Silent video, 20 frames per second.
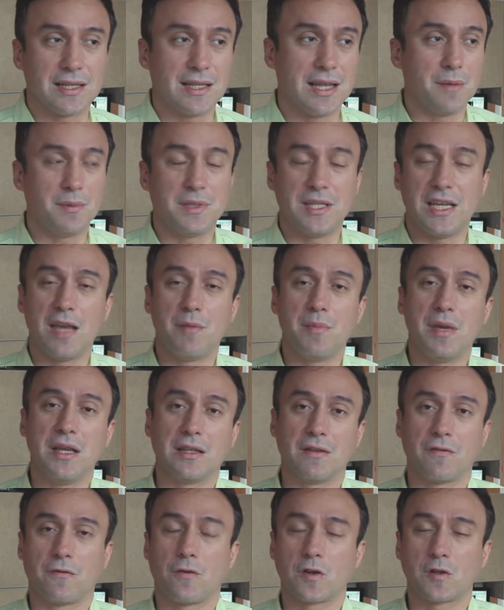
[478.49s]
and MTA
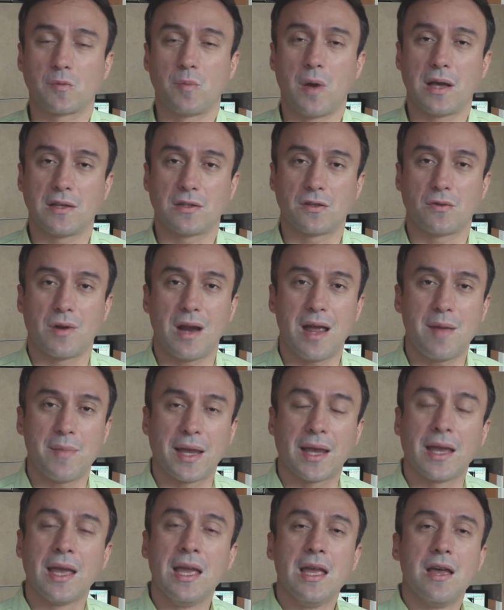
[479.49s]
being the first
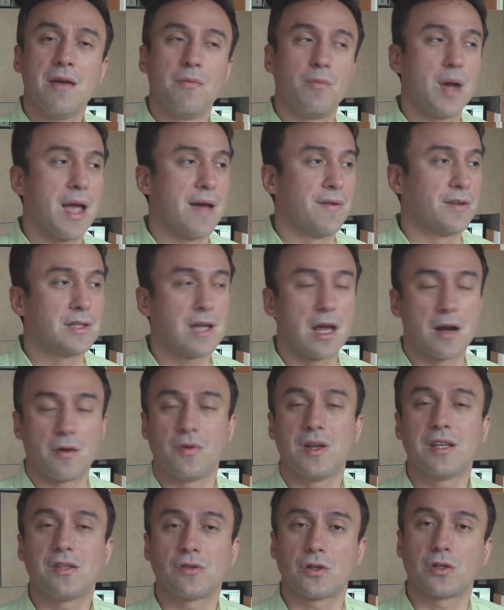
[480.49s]
bioceramic, we have a ton
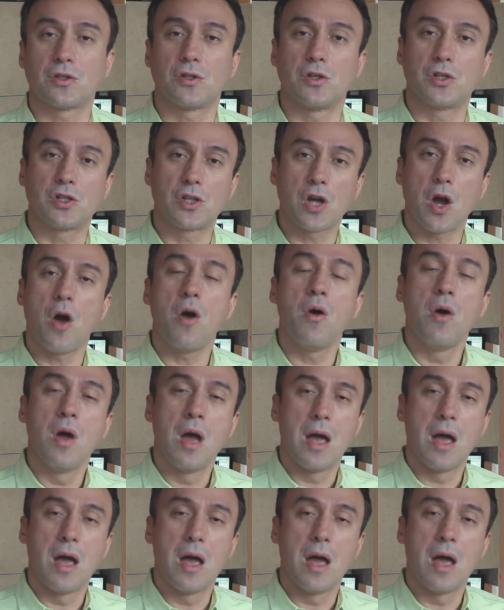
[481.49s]
of research to show